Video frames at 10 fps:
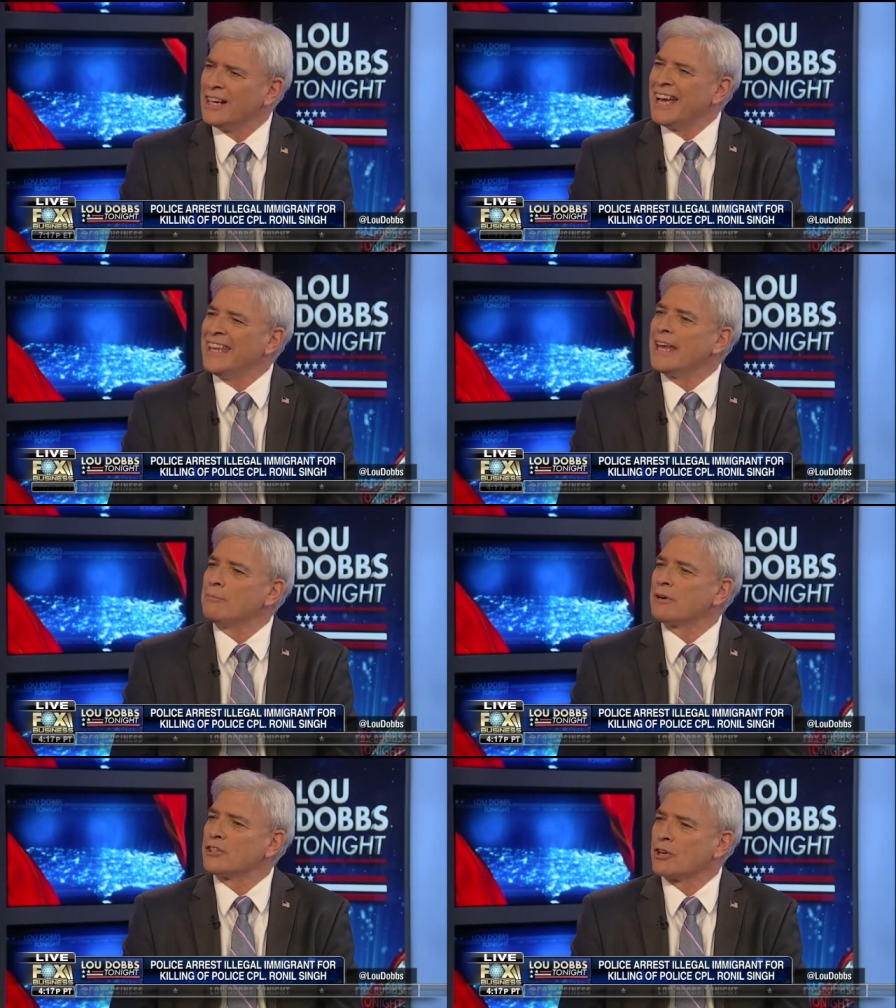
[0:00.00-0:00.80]
and they
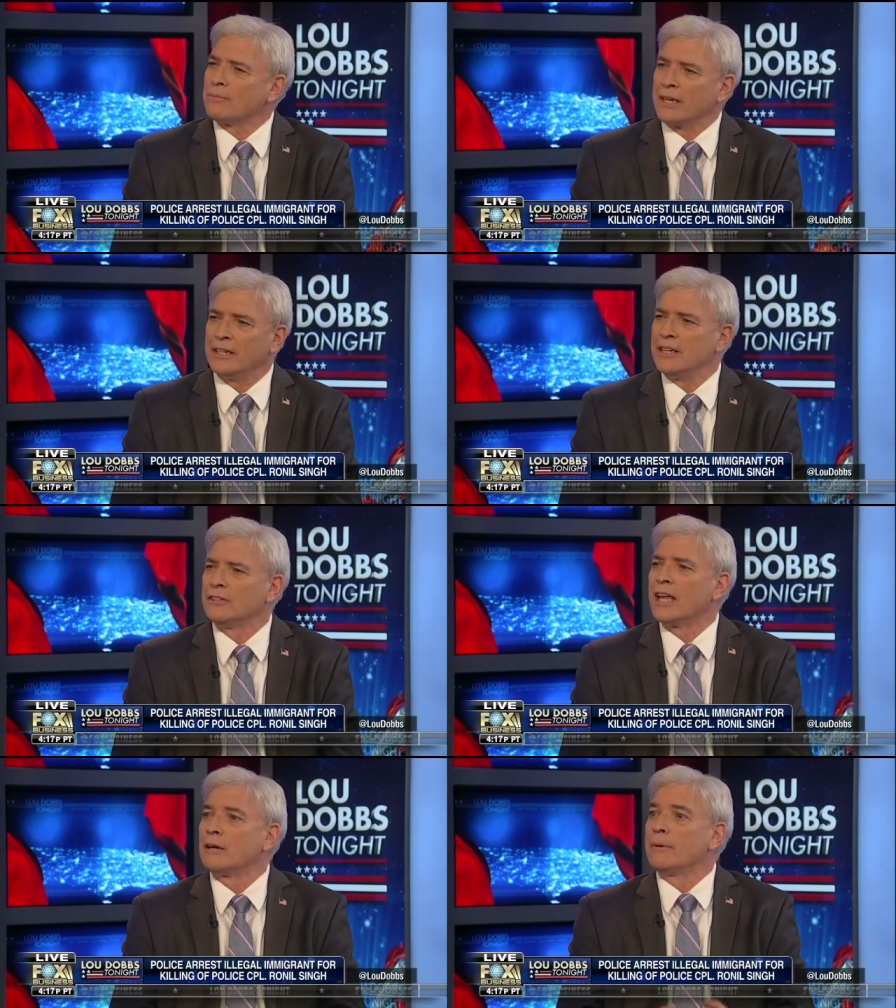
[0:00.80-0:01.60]
bring something in here
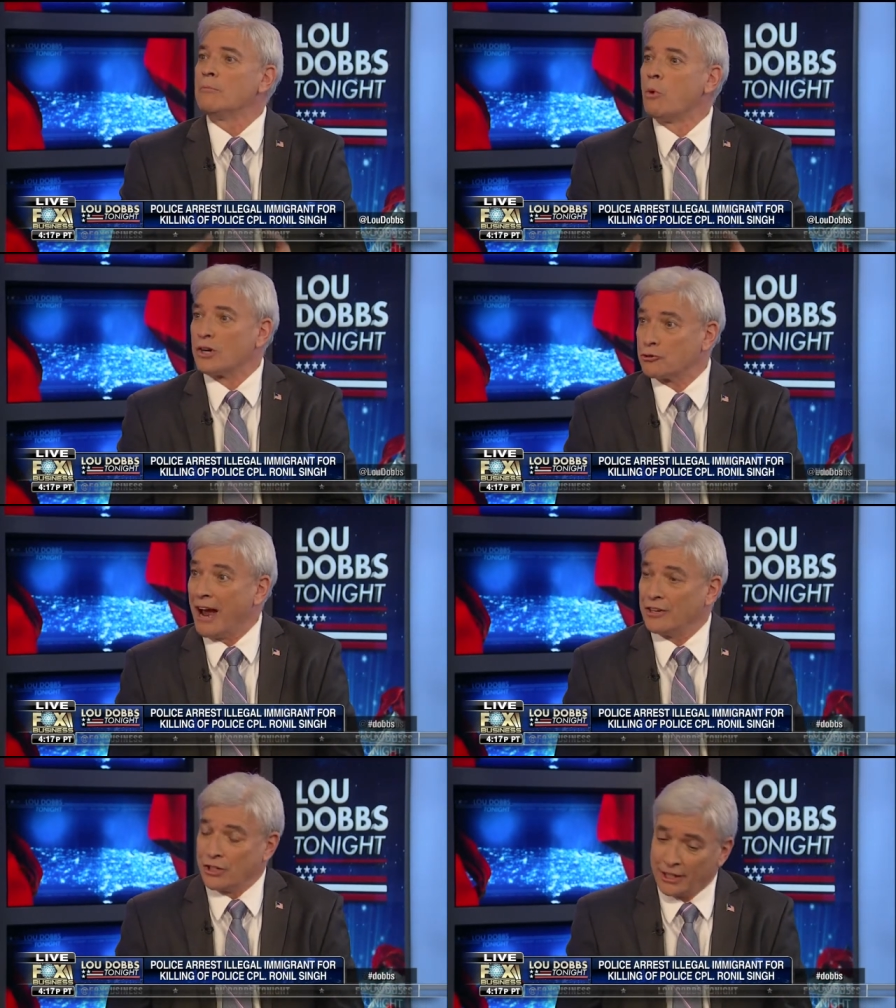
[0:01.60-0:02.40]
that'll be more
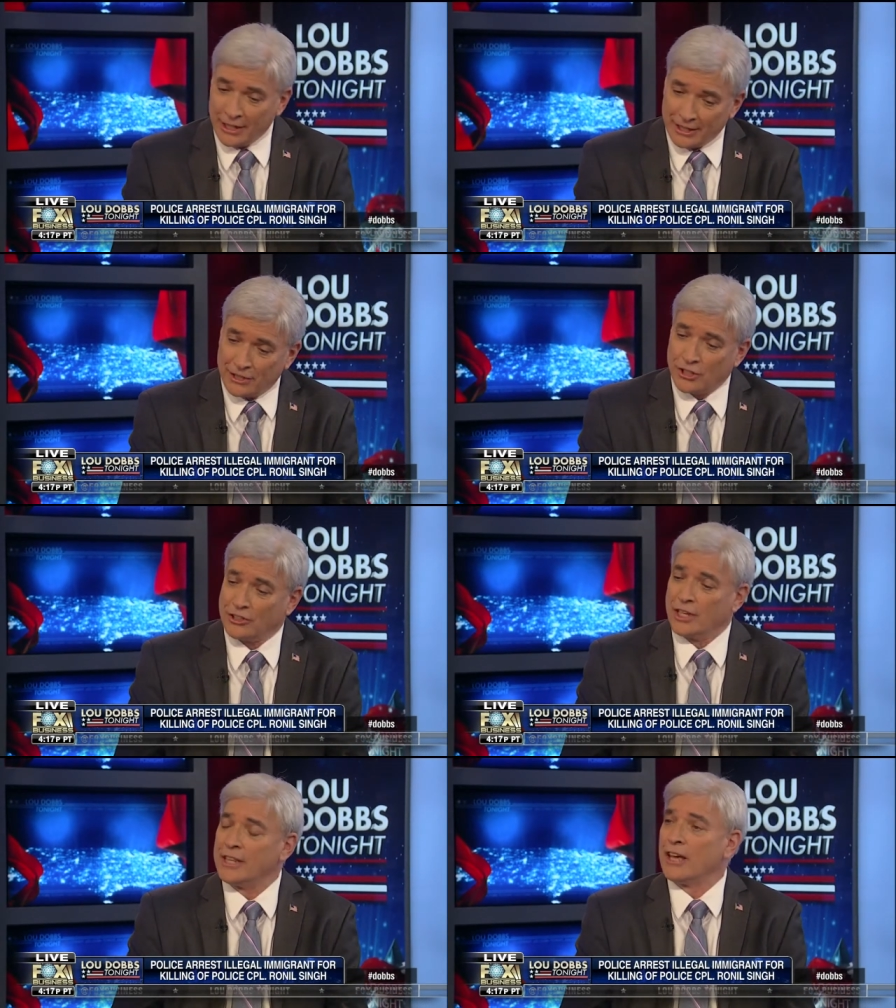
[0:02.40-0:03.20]
tragic than
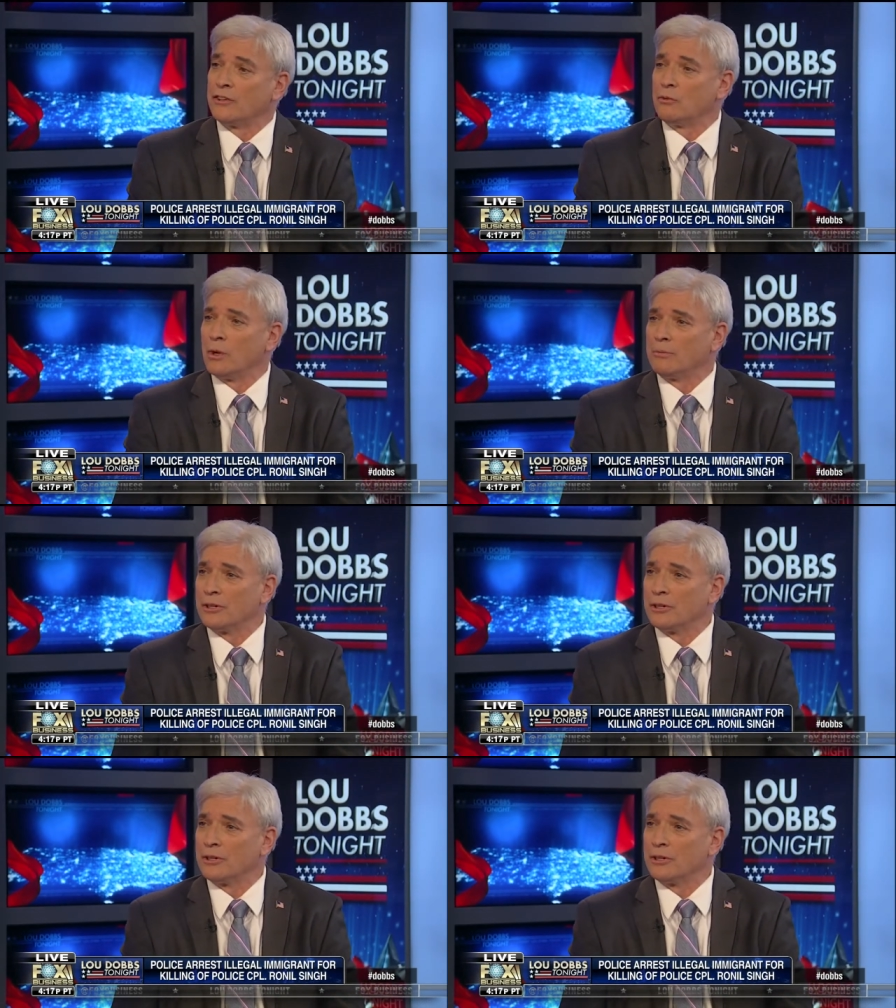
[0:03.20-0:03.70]
just the death of the one person. The